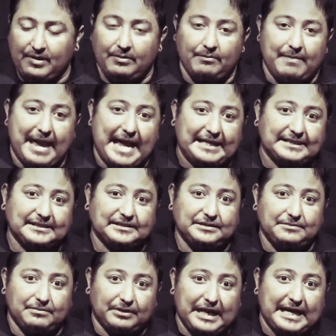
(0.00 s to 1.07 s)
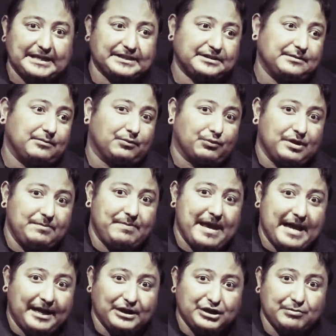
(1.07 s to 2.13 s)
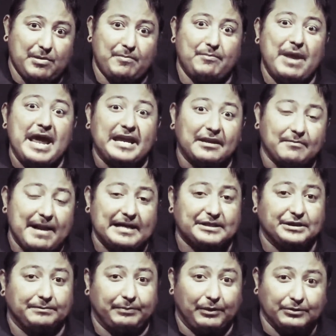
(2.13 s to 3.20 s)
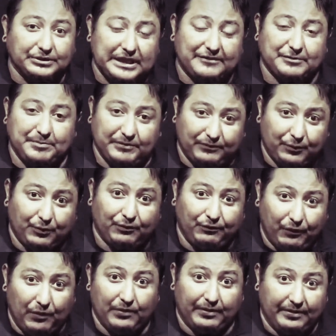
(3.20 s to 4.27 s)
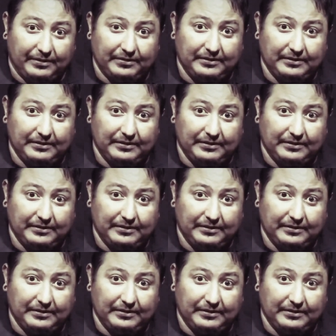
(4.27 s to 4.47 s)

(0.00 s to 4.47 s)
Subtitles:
mask them, blast them, repackage them, and make it back to the post office before 4.